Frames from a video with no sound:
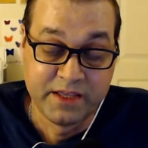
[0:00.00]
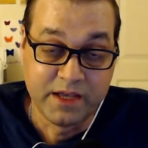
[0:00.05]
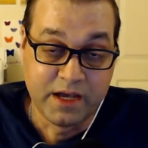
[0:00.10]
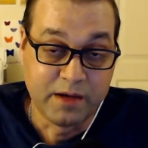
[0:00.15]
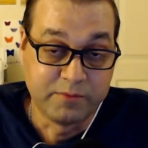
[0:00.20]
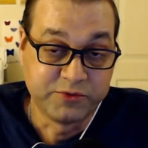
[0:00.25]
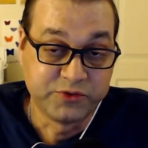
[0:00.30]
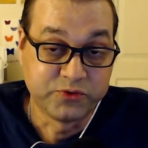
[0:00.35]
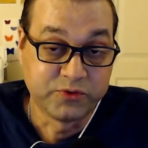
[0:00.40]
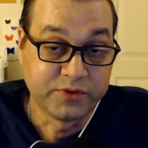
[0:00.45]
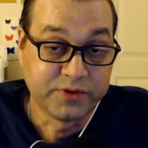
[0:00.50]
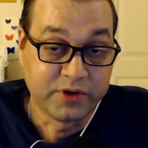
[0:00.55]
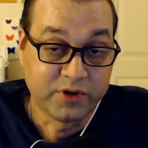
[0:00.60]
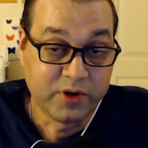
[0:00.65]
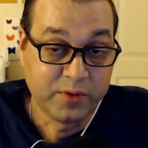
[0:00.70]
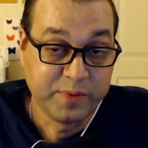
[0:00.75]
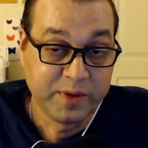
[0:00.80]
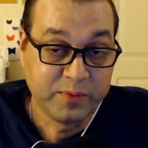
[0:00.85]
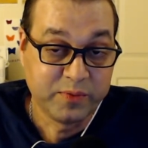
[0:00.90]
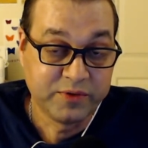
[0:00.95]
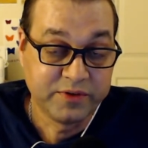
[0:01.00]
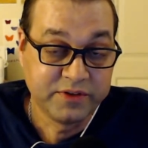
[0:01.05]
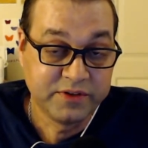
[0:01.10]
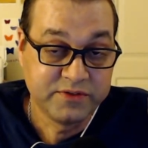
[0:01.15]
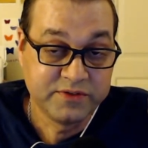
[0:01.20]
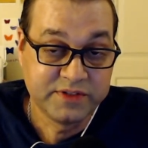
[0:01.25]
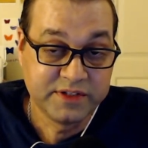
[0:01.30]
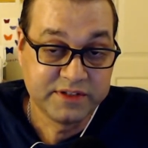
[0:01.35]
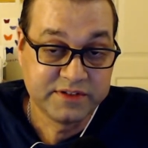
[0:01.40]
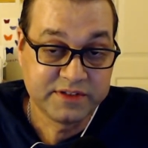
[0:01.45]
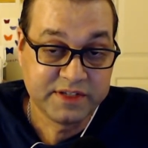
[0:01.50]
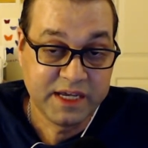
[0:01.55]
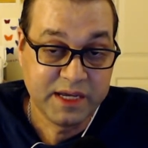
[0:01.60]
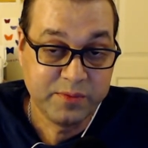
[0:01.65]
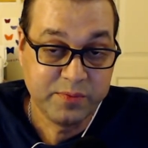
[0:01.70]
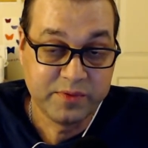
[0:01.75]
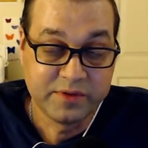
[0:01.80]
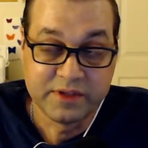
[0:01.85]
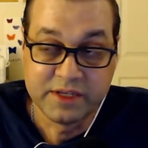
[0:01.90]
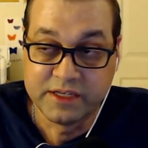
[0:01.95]
I'm sure there are people that use
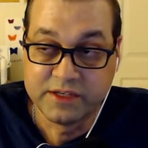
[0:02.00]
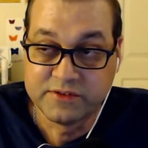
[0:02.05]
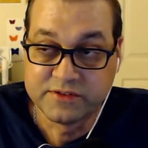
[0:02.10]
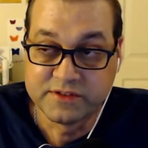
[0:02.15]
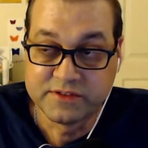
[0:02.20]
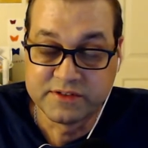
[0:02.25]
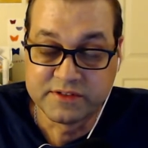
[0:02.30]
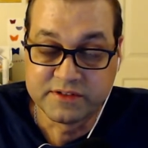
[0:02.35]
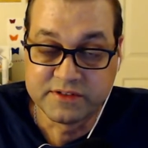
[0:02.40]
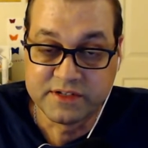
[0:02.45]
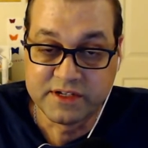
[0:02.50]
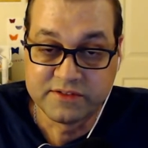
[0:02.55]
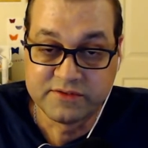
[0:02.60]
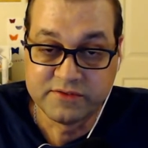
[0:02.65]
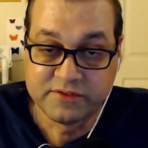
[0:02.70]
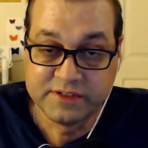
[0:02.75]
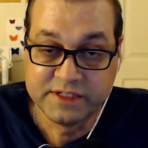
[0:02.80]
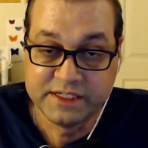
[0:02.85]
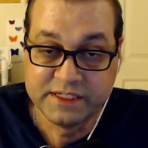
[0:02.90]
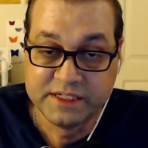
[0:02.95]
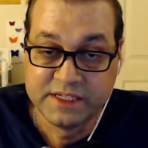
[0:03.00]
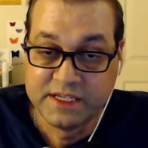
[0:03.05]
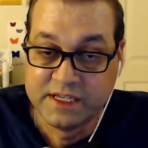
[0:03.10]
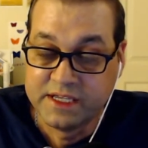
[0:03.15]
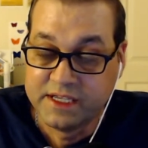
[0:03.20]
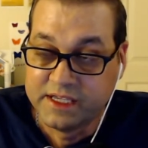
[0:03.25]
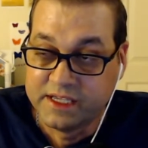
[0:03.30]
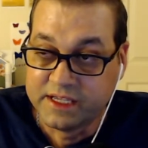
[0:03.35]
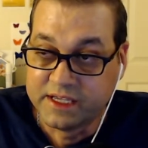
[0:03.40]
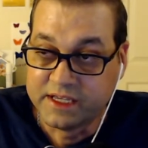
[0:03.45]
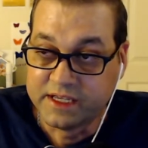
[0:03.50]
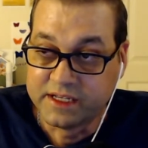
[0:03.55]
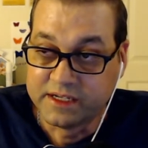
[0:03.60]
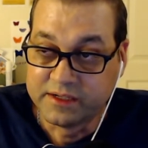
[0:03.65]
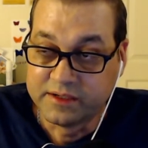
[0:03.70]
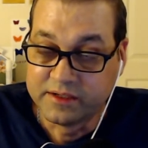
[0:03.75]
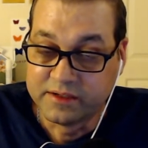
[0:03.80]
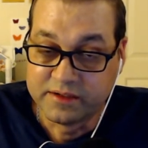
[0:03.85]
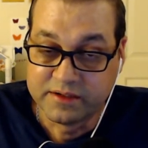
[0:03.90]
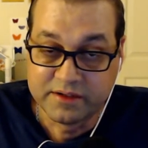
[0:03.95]
Inkscape and they use it successfully,
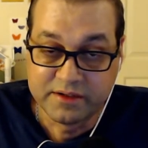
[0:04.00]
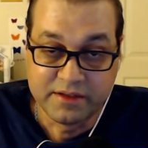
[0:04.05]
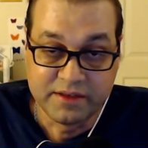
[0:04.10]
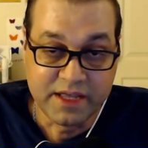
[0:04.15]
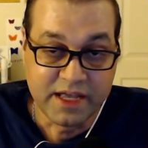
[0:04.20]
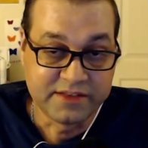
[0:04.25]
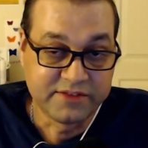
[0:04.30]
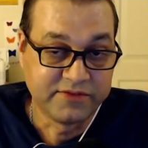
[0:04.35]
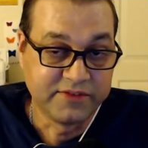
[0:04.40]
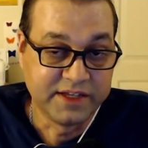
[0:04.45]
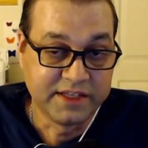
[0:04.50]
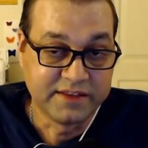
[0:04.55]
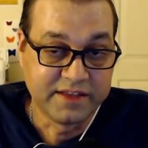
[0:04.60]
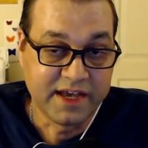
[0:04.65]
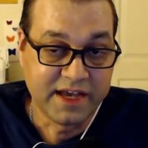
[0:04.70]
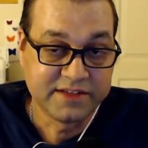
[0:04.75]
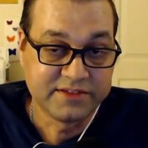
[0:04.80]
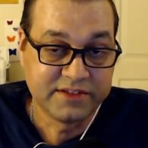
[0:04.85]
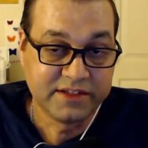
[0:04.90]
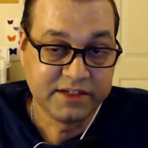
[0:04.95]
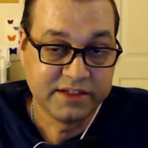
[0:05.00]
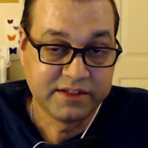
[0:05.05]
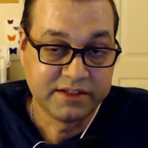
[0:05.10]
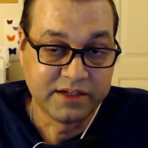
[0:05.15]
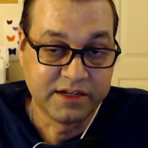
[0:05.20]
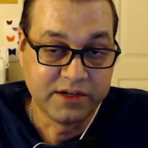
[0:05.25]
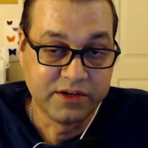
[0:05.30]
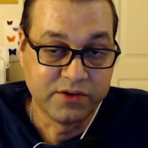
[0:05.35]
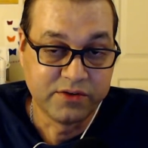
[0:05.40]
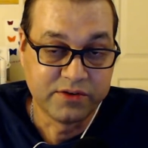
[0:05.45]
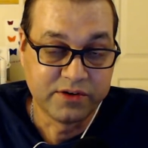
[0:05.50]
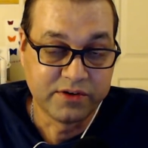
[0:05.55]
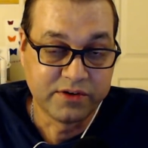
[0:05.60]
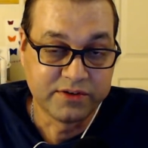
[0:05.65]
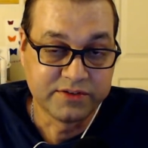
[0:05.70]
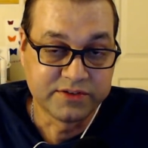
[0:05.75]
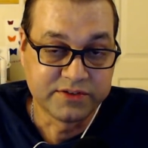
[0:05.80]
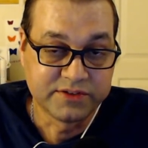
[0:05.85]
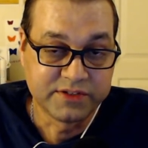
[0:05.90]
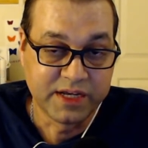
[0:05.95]
and that's fantastic. And I know there
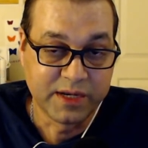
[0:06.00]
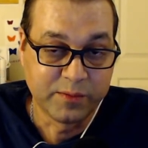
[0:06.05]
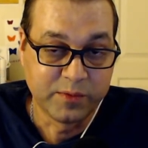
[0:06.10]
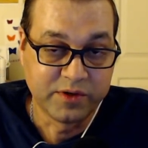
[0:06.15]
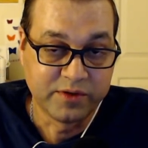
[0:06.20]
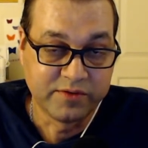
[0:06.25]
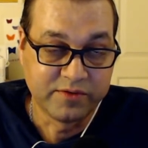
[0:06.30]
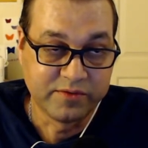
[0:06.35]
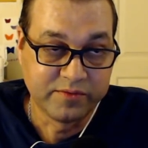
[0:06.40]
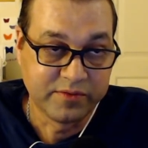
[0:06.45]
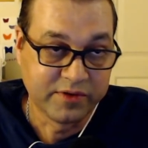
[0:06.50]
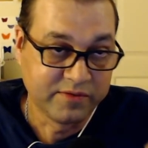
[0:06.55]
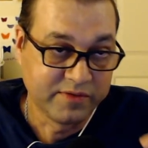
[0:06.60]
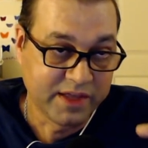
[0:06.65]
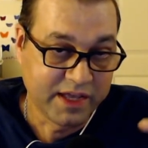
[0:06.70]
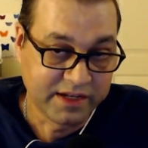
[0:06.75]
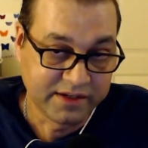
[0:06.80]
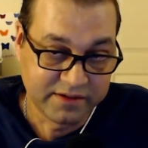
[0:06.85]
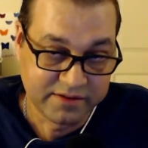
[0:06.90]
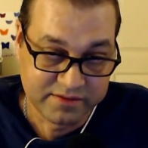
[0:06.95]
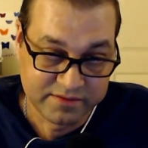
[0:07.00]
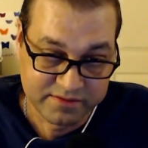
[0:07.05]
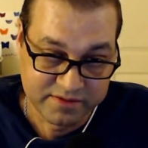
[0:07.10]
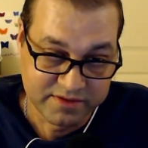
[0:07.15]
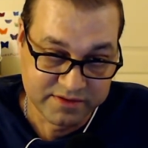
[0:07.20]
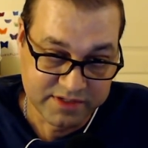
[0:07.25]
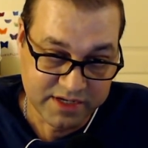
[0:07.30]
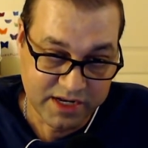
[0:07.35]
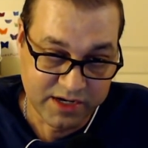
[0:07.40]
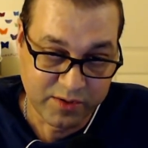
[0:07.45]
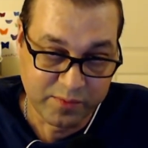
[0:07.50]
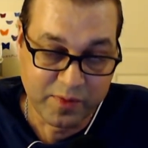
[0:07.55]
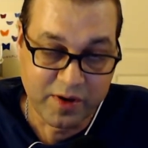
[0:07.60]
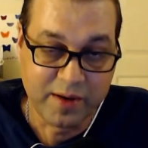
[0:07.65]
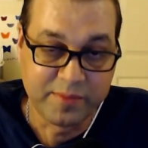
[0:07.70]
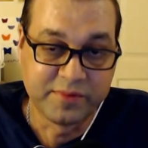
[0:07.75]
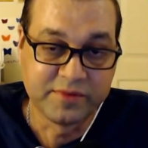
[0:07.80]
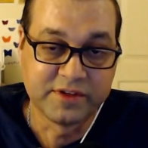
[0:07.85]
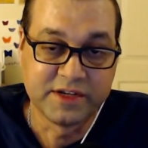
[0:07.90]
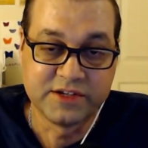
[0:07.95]
is a segment of that designer
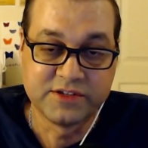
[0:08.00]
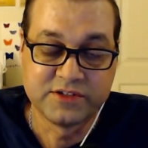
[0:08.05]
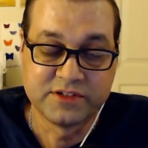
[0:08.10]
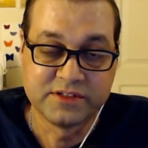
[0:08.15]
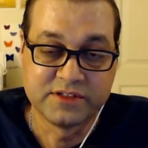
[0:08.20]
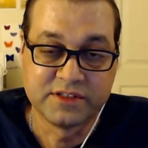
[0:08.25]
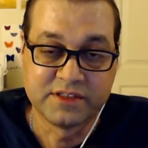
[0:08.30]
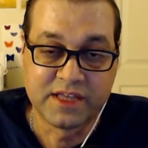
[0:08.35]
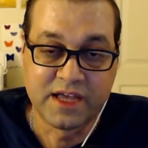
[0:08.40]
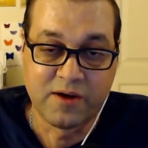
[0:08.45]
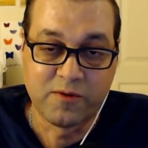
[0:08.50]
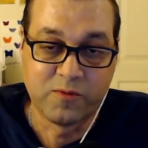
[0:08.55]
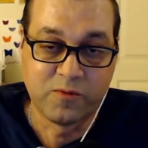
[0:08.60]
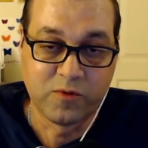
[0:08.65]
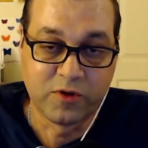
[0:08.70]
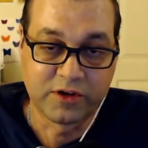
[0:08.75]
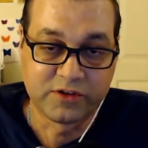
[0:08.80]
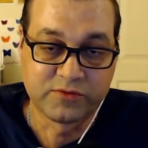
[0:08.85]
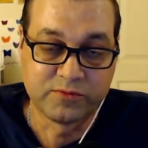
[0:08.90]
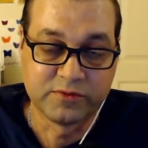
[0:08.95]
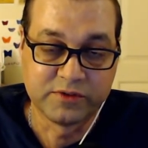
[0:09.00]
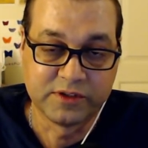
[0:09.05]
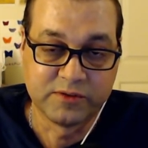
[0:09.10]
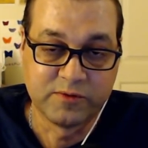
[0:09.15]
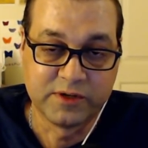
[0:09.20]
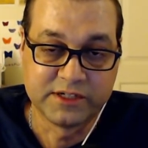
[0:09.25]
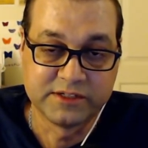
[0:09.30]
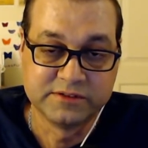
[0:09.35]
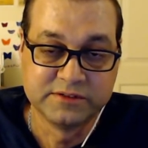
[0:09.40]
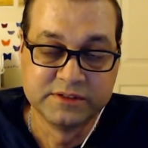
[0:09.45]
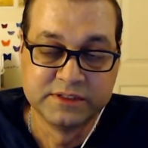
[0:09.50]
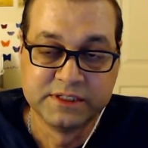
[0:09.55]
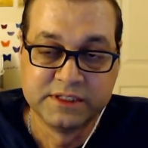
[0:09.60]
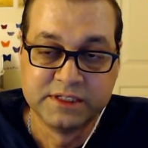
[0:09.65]
population that works really well.